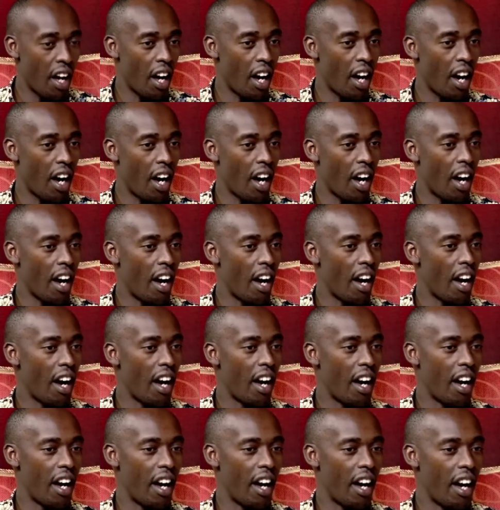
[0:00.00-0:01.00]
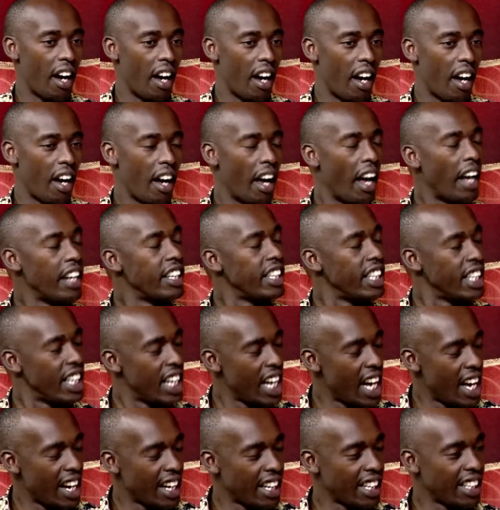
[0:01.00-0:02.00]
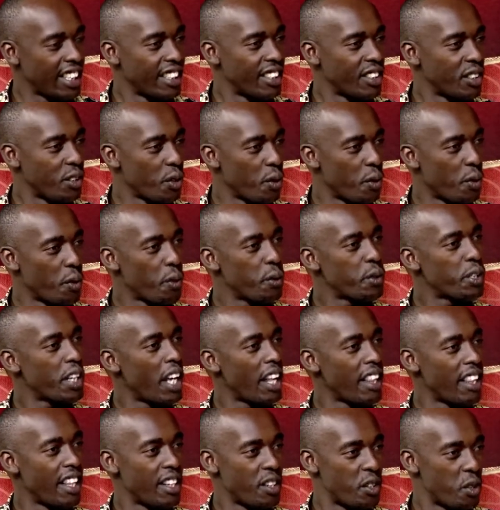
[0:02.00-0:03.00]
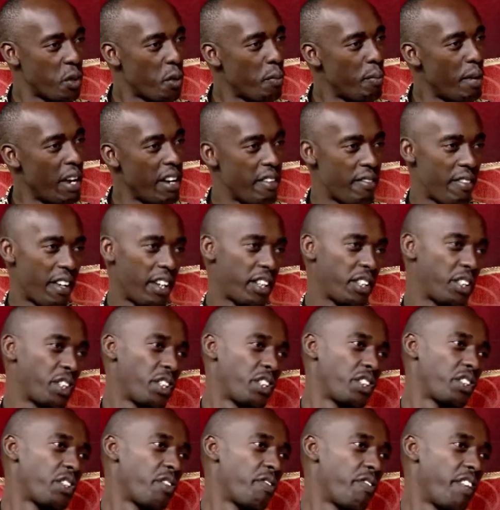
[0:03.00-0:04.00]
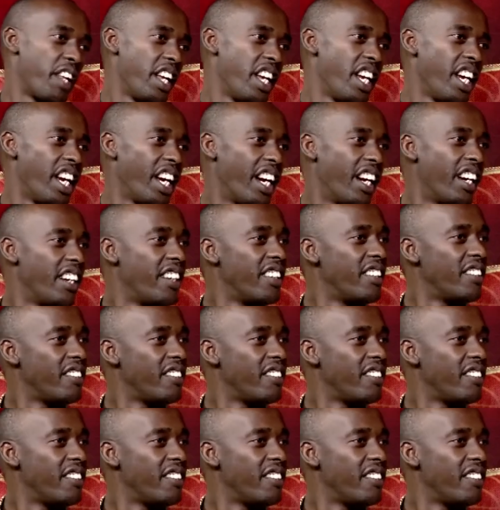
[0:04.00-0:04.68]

And hearing. So those are the two main functions of the ear.